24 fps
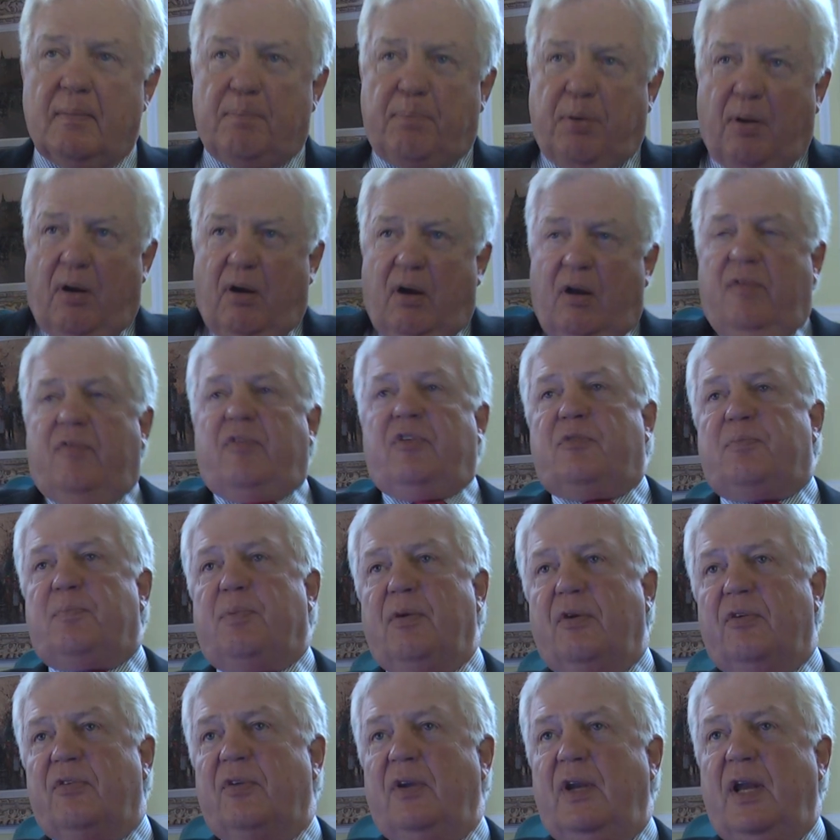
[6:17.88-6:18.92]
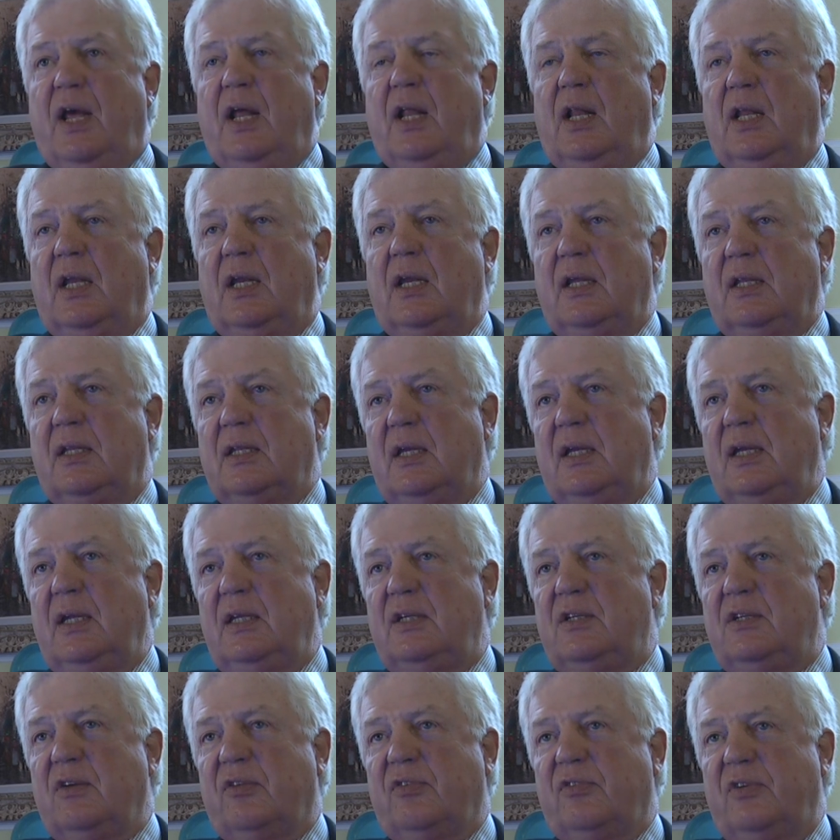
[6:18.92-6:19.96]
part of his personality that he
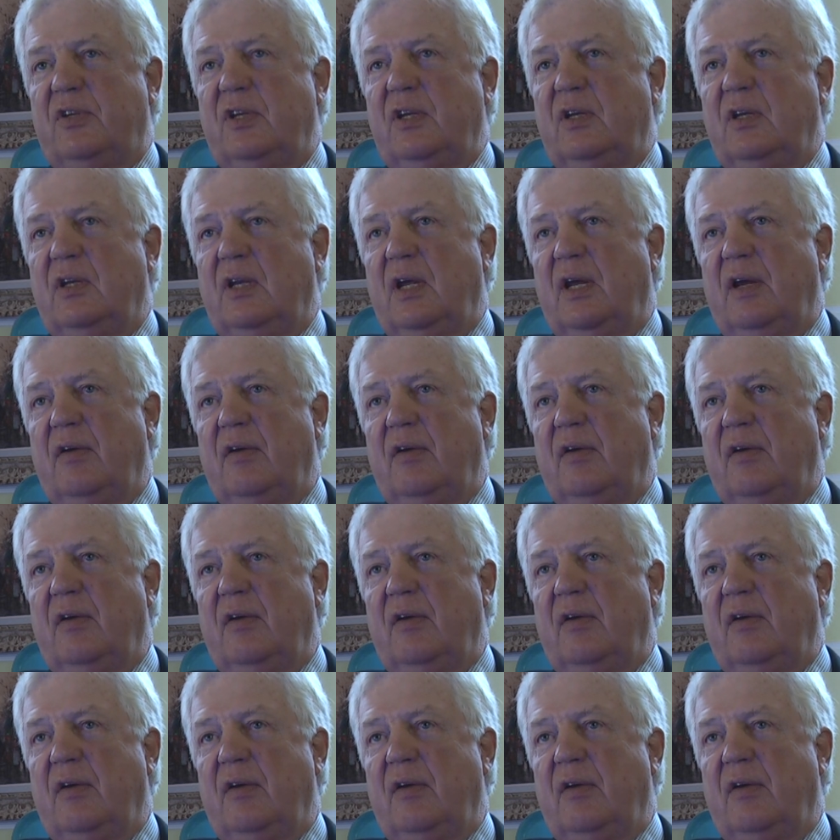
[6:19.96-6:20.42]
just didn't